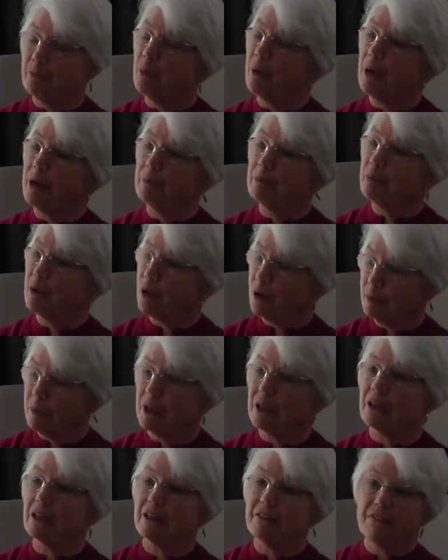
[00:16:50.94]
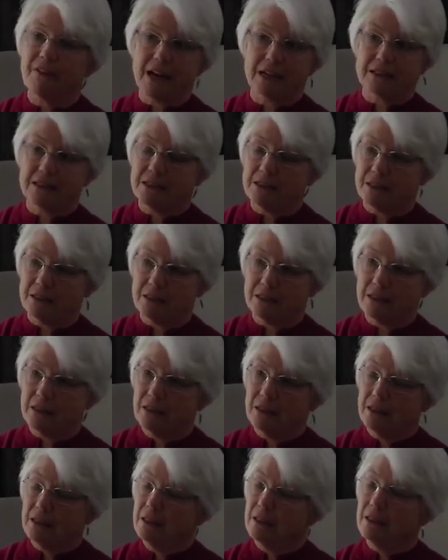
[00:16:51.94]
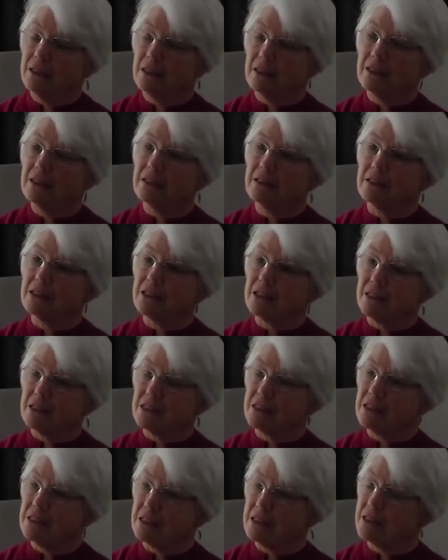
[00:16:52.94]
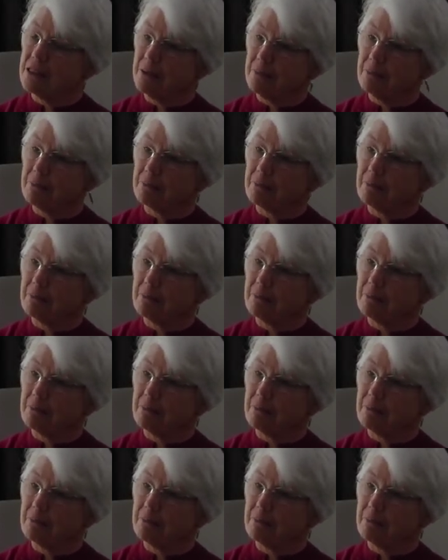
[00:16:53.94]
and permanently factored into the system.